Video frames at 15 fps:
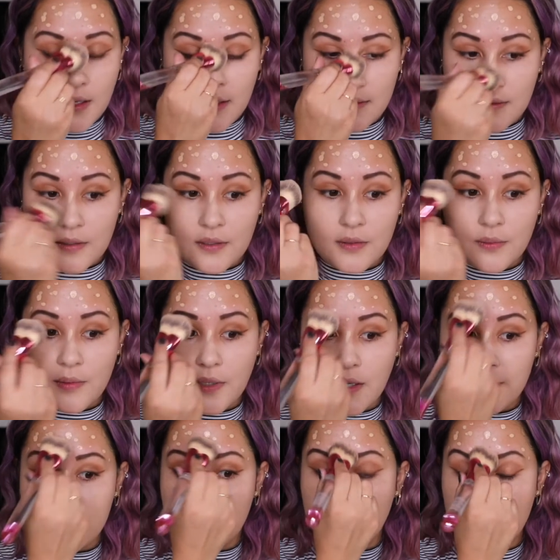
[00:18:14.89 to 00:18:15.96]
and there would
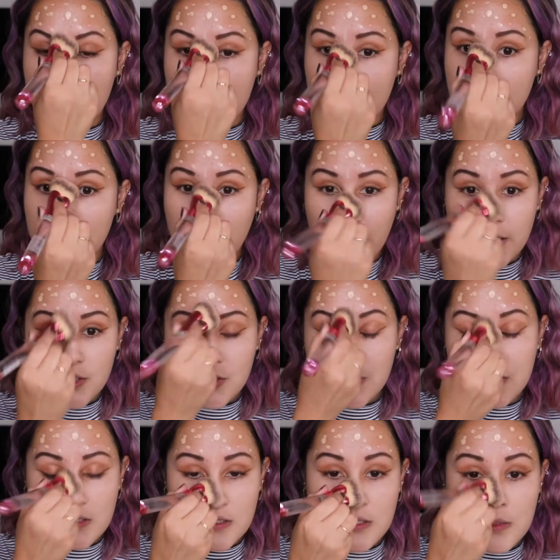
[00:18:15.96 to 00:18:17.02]
have to be some
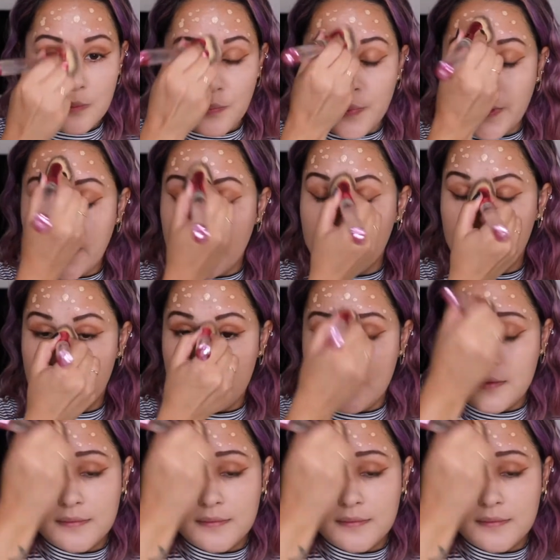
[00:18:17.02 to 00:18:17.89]
changes, but